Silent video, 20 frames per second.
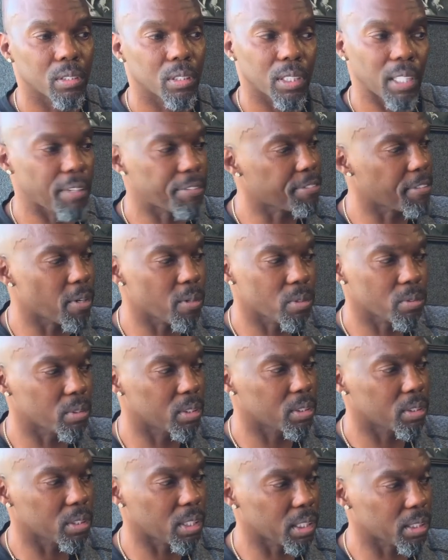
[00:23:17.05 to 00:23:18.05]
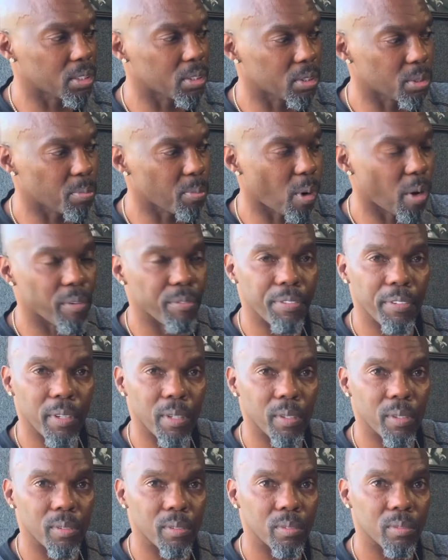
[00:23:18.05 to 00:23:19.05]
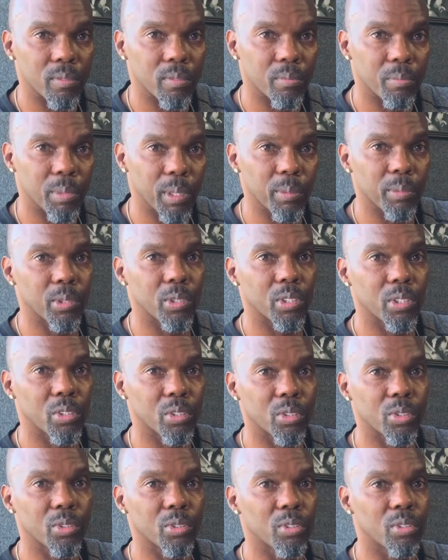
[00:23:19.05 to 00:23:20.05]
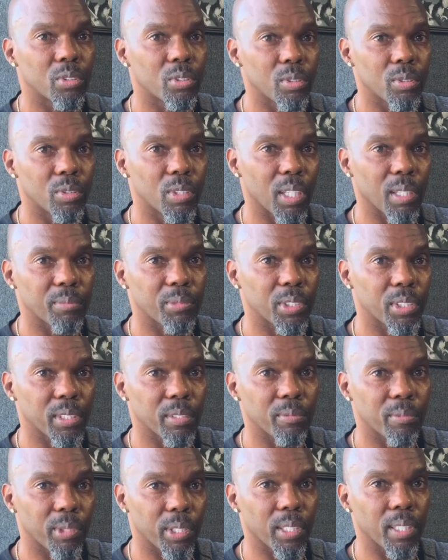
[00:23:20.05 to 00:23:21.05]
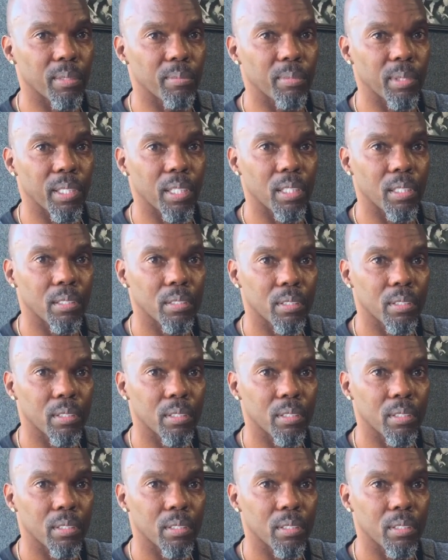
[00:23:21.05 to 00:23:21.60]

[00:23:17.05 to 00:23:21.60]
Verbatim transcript: That phone, that's a smartphone. Yeah. People just use to do dumb shit with it, but yeah.